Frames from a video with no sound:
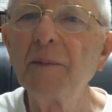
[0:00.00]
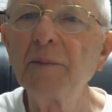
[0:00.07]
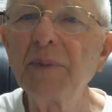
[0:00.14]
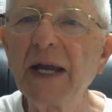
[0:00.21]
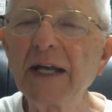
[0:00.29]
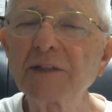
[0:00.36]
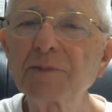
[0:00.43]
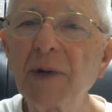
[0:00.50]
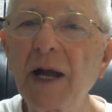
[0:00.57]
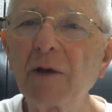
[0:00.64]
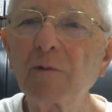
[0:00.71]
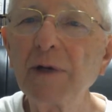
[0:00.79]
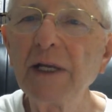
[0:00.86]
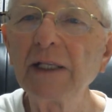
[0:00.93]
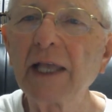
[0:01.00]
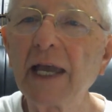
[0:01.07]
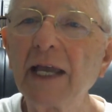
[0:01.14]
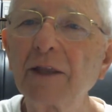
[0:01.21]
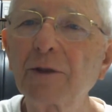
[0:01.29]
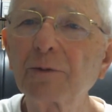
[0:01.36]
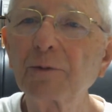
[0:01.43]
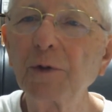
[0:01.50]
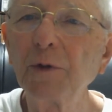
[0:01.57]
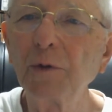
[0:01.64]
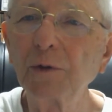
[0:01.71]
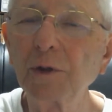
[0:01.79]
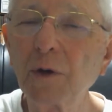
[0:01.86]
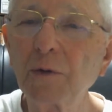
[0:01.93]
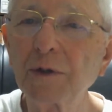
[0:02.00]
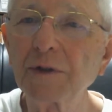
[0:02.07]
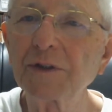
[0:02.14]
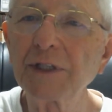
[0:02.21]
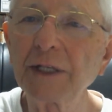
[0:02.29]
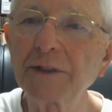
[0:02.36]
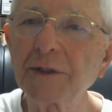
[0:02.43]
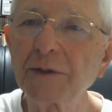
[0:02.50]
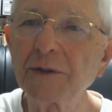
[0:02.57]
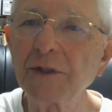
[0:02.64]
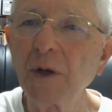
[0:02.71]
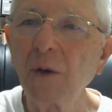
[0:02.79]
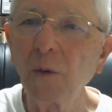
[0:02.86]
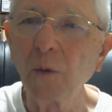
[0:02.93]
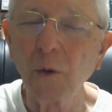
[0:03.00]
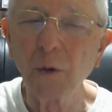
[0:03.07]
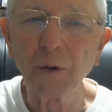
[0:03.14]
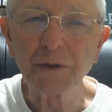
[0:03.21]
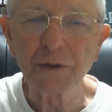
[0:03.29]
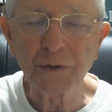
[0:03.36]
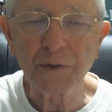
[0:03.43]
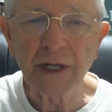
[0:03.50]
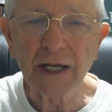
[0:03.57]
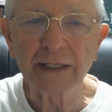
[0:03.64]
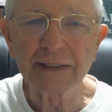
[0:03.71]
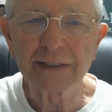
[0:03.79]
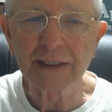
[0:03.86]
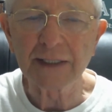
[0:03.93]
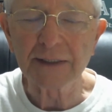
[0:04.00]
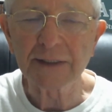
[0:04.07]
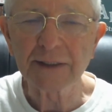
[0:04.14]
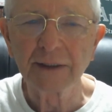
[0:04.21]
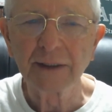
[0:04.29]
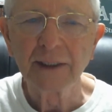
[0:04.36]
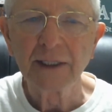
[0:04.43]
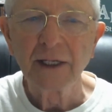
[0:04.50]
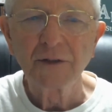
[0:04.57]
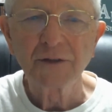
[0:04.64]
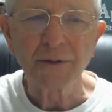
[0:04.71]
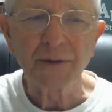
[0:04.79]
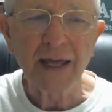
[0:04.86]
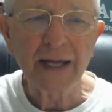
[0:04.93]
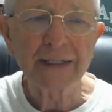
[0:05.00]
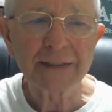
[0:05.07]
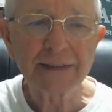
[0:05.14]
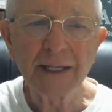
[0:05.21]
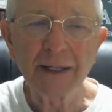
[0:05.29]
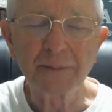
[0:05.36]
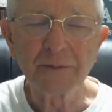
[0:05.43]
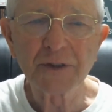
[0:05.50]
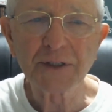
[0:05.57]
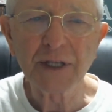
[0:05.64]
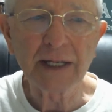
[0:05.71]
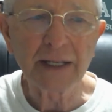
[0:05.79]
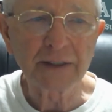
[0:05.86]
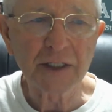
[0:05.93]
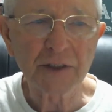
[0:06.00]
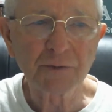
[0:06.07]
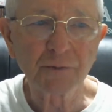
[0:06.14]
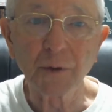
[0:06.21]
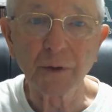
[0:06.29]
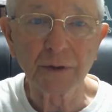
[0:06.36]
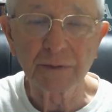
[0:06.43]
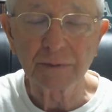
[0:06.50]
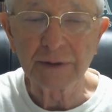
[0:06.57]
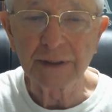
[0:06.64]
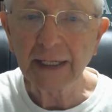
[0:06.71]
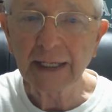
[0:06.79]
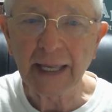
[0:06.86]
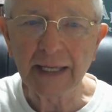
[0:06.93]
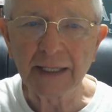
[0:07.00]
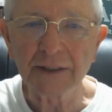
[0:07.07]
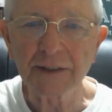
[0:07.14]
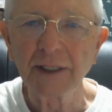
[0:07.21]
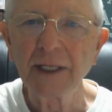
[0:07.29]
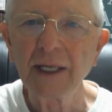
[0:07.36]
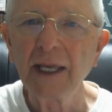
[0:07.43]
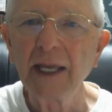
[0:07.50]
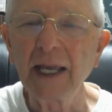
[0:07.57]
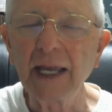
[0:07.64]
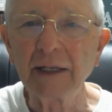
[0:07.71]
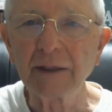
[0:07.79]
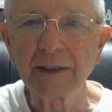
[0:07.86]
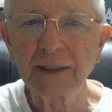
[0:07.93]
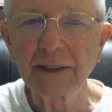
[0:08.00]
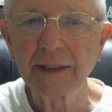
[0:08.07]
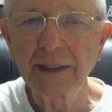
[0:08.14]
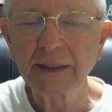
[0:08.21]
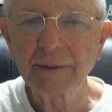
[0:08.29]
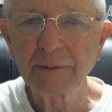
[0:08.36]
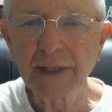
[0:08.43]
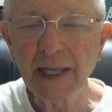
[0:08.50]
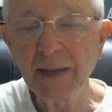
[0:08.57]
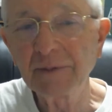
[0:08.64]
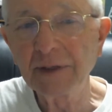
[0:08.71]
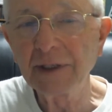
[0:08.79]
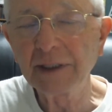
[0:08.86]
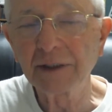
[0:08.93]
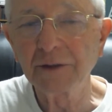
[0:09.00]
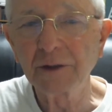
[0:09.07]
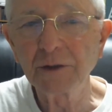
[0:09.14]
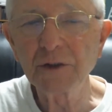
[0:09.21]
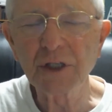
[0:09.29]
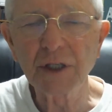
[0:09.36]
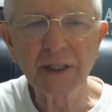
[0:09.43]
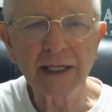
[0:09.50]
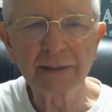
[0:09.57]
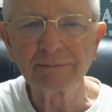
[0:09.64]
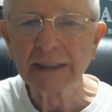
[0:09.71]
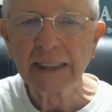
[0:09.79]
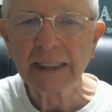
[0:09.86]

pass by relay through lower centers, or do not exist. So that is him studying this for decades, and came to the conclusion that